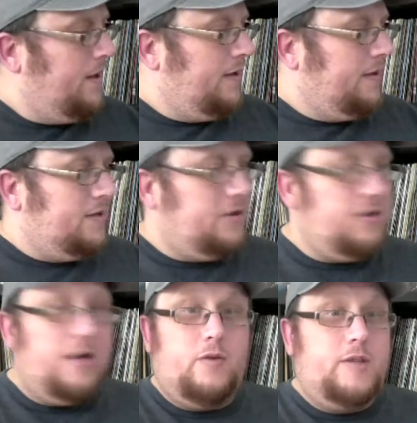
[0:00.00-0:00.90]

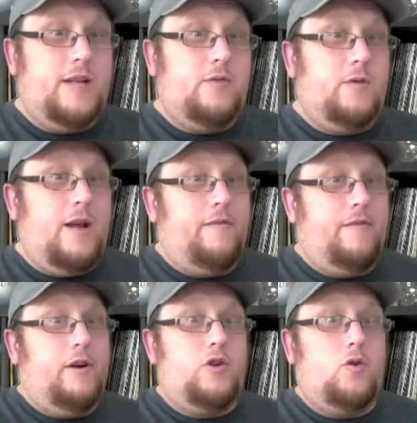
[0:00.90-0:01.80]
especially in those days when you have a
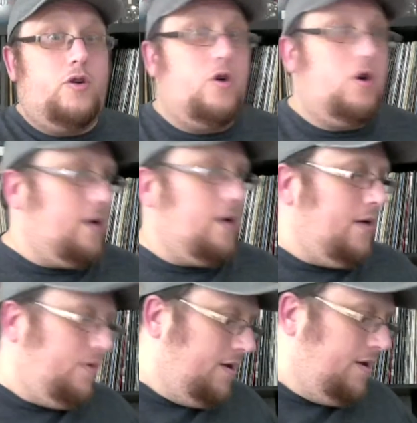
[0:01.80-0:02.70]
very short
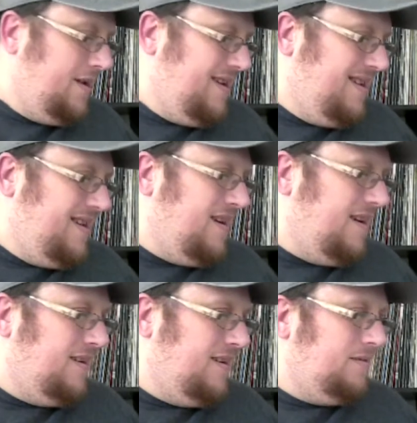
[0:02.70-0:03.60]
turnaround.
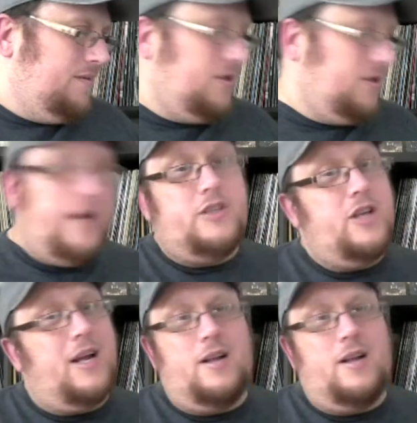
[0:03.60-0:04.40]
So yeah, check out